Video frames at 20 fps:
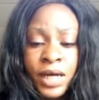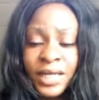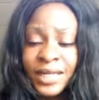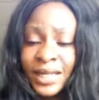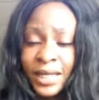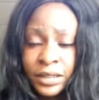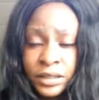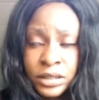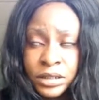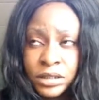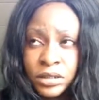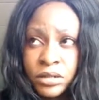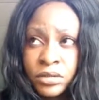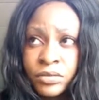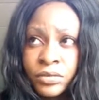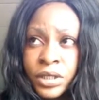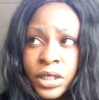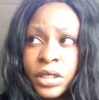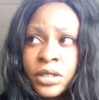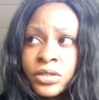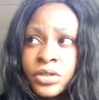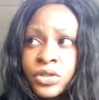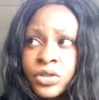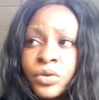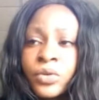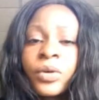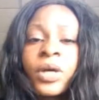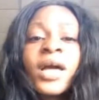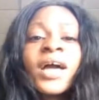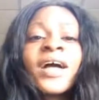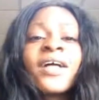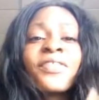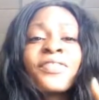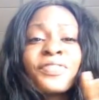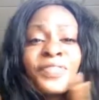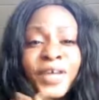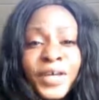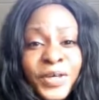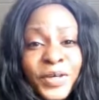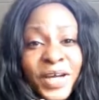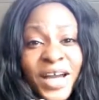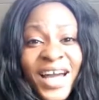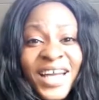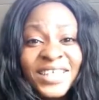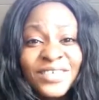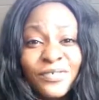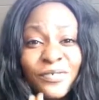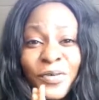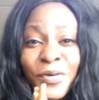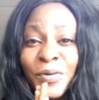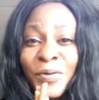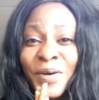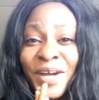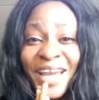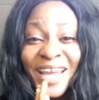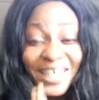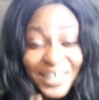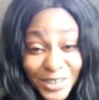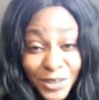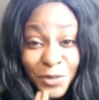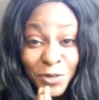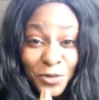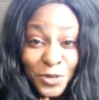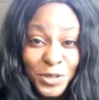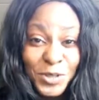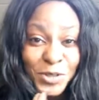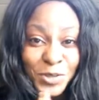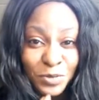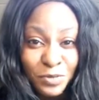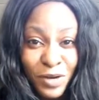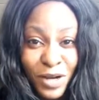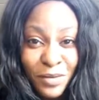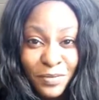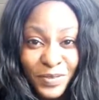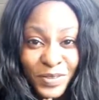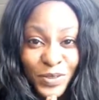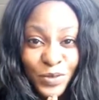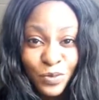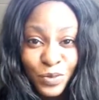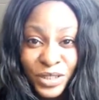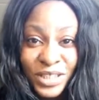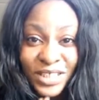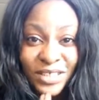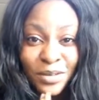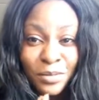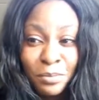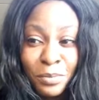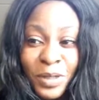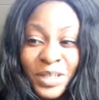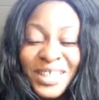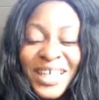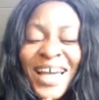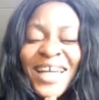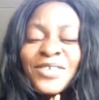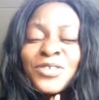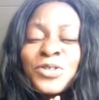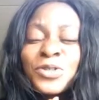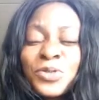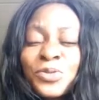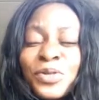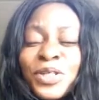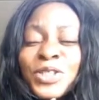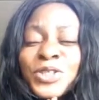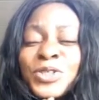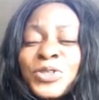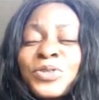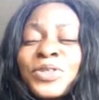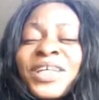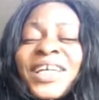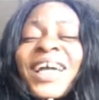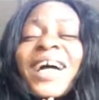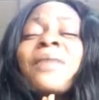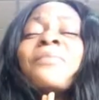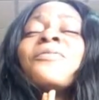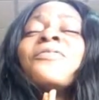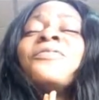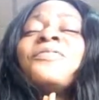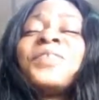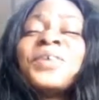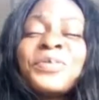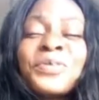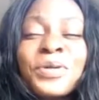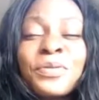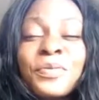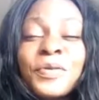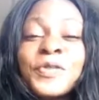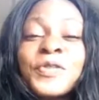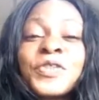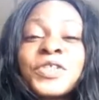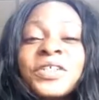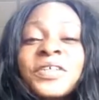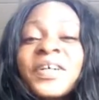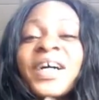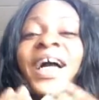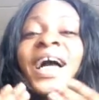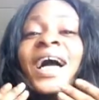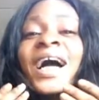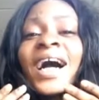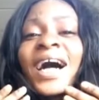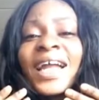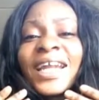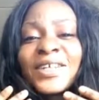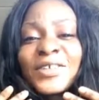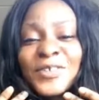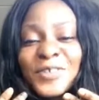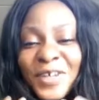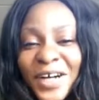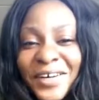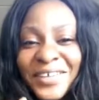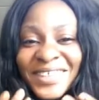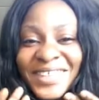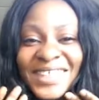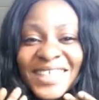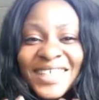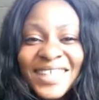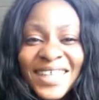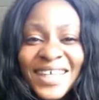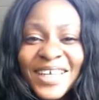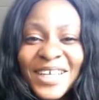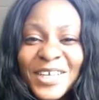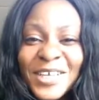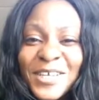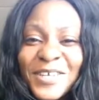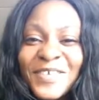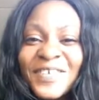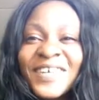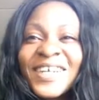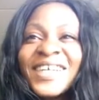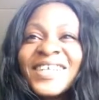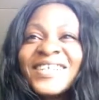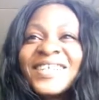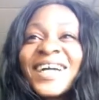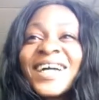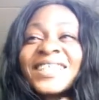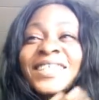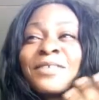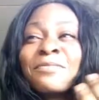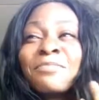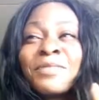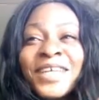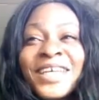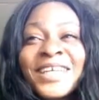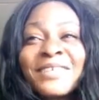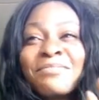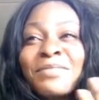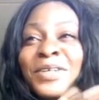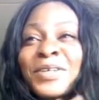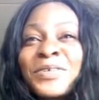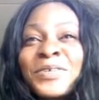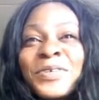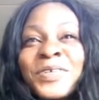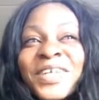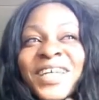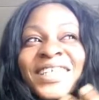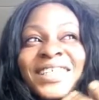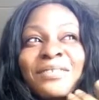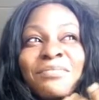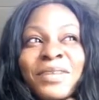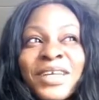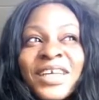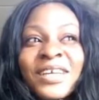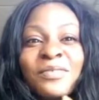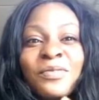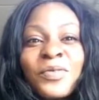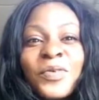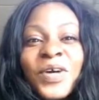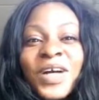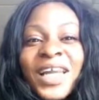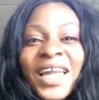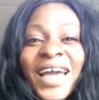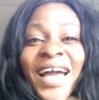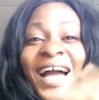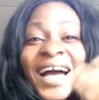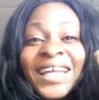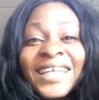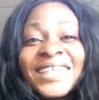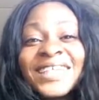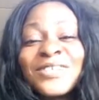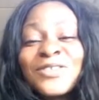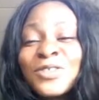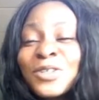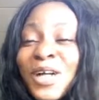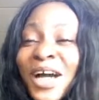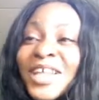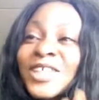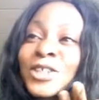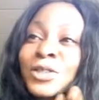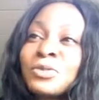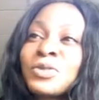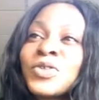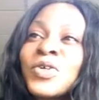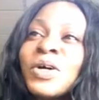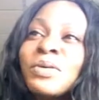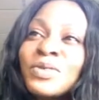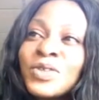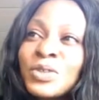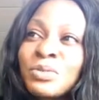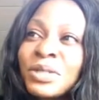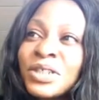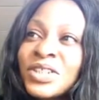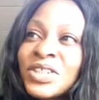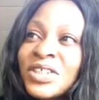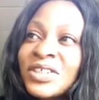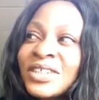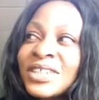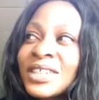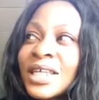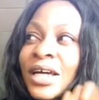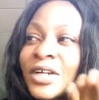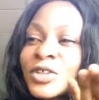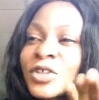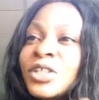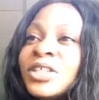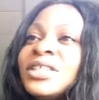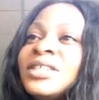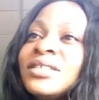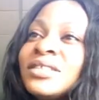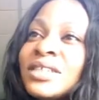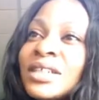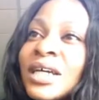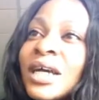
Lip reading: And that's it. Okay, so thank you guys for 800 subscribers within a month. I truly am very emotional, and I don't know how to say thank you. You guys are making me grow, you guys are making me work. Like, and you guys subscribing to my channel is actually